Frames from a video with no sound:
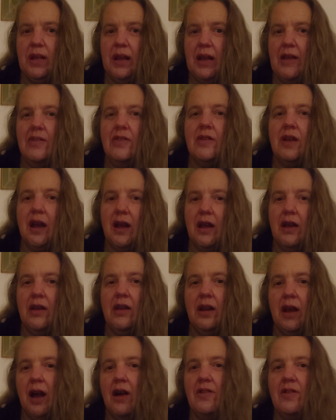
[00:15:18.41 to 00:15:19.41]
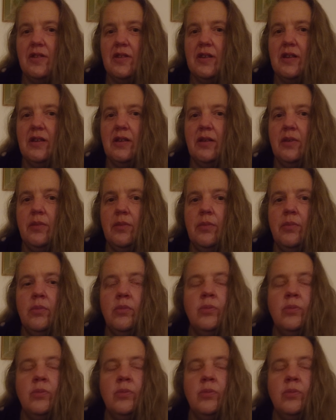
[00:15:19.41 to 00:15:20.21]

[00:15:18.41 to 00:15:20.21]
place and cutting them,